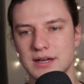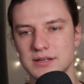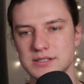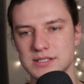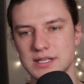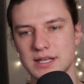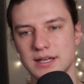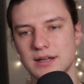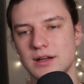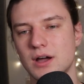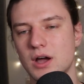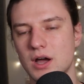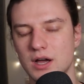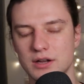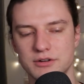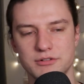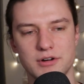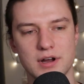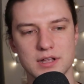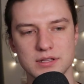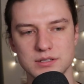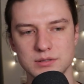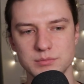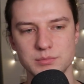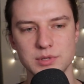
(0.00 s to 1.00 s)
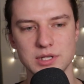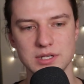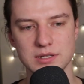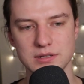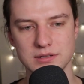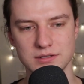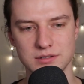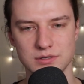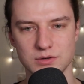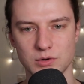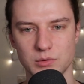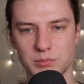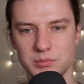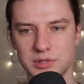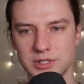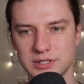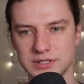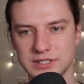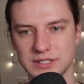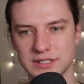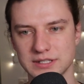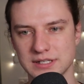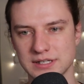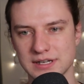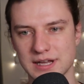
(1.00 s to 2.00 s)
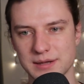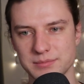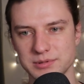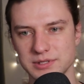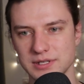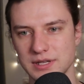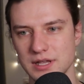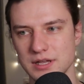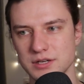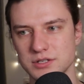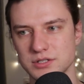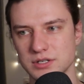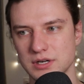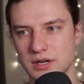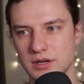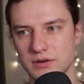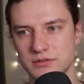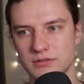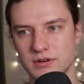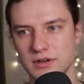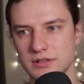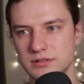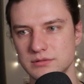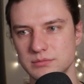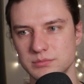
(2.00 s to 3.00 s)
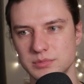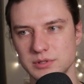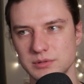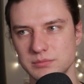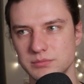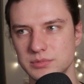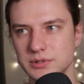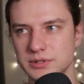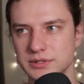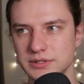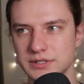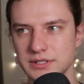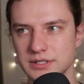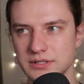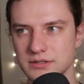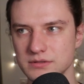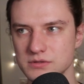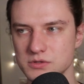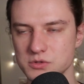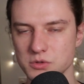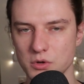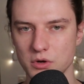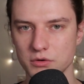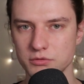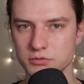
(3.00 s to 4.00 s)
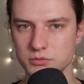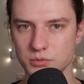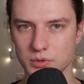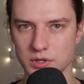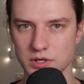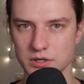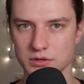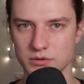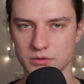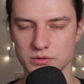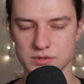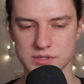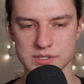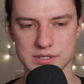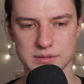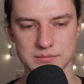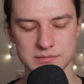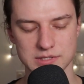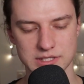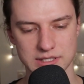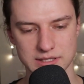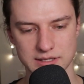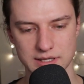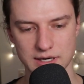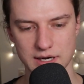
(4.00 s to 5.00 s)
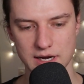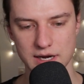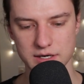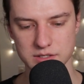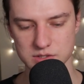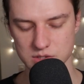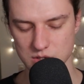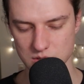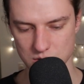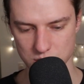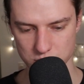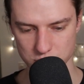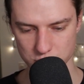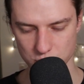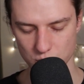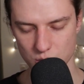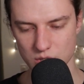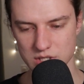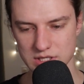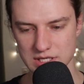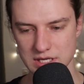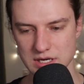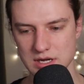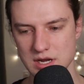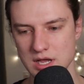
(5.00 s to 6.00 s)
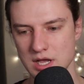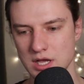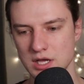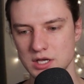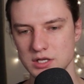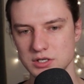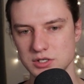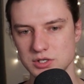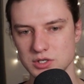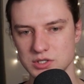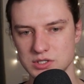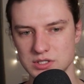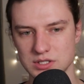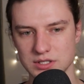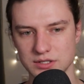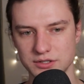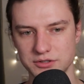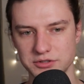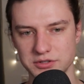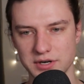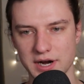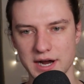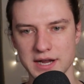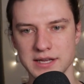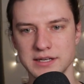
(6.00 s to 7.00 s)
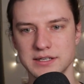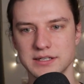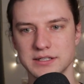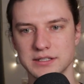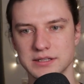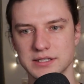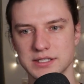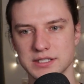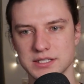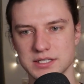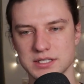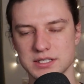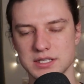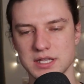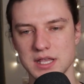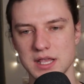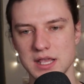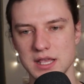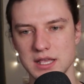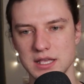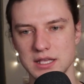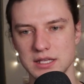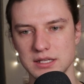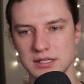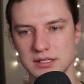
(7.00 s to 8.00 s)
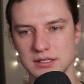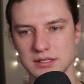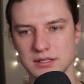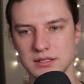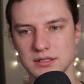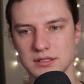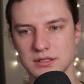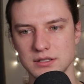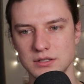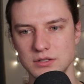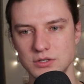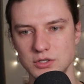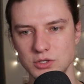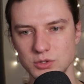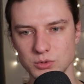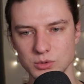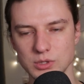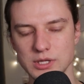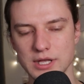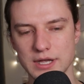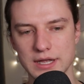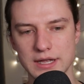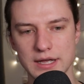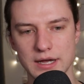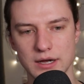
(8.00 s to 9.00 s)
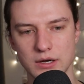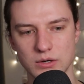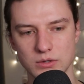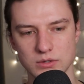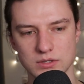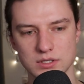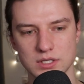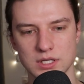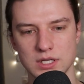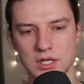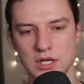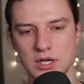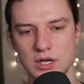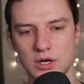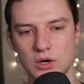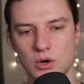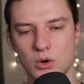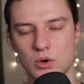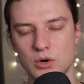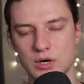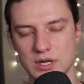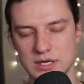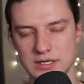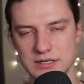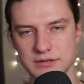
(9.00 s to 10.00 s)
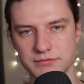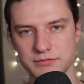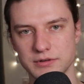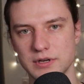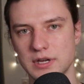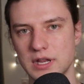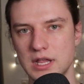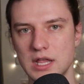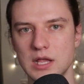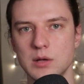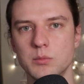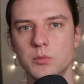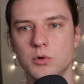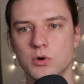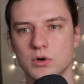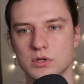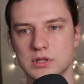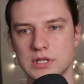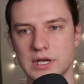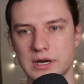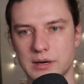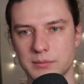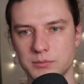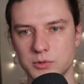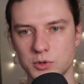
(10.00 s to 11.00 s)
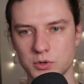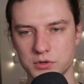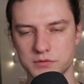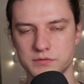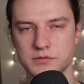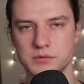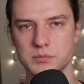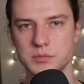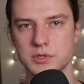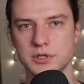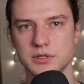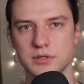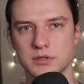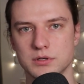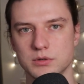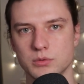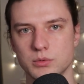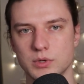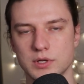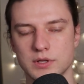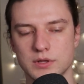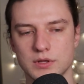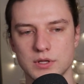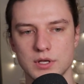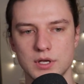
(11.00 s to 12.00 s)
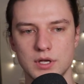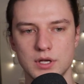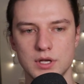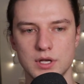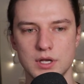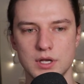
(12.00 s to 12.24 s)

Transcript: was like, I'd rather be, building an application. I'd rather be building software or something that I actually enjoy than just grinding this new layout on a different keyboard that I'm not familiar with.